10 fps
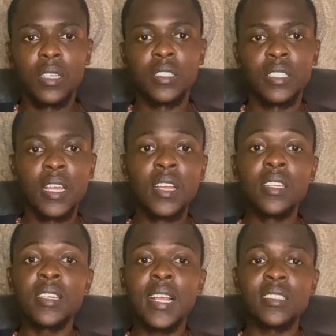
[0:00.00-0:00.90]
In the
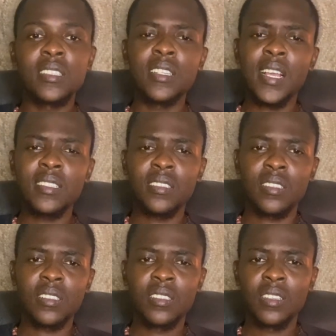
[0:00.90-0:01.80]
early
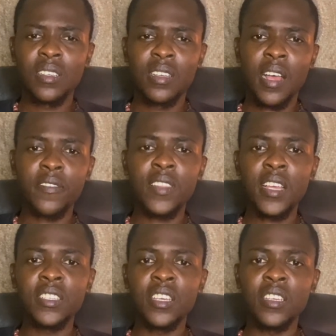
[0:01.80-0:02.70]
1990s, after
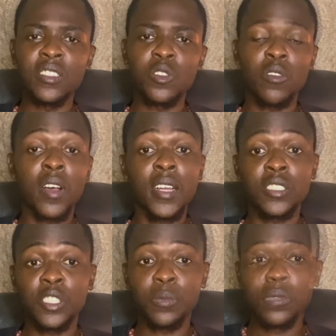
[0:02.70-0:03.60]
years of
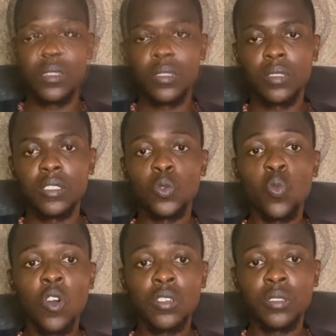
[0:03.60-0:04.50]
hardship, the
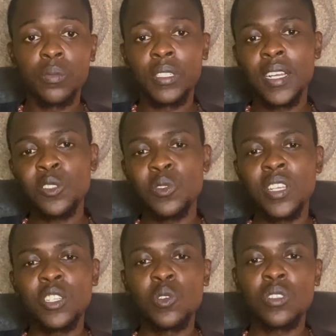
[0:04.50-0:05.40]
world began to
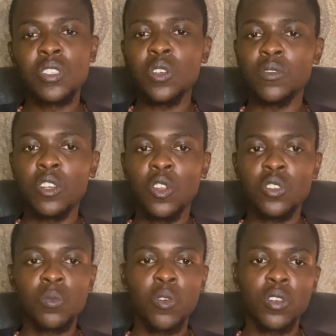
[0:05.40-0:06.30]
take notice of the
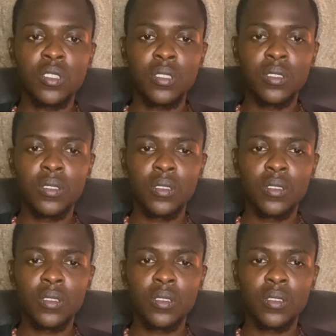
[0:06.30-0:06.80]
Lost Boys.